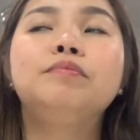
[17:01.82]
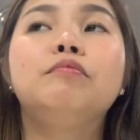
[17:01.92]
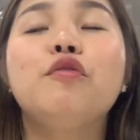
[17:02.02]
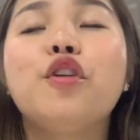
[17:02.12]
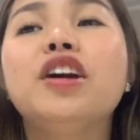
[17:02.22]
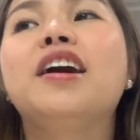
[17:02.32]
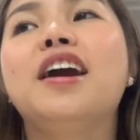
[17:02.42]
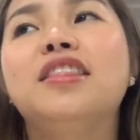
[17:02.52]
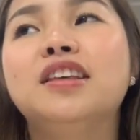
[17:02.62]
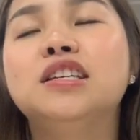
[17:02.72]
Before I
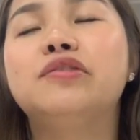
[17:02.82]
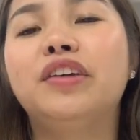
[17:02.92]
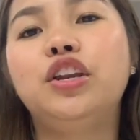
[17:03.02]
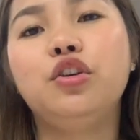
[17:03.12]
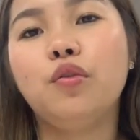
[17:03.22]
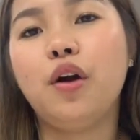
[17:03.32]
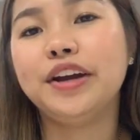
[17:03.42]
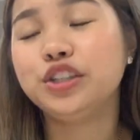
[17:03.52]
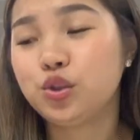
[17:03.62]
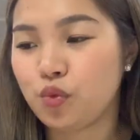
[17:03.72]
end this video, I
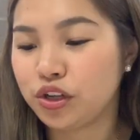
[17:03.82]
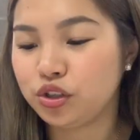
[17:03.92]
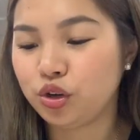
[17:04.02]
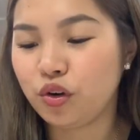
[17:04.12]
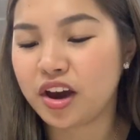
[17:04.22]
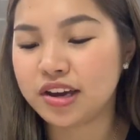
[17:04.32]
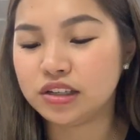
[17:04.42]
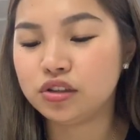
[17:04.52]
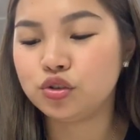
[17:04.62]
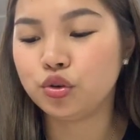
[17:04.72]
just want you
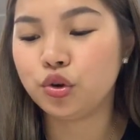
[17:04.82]
guys to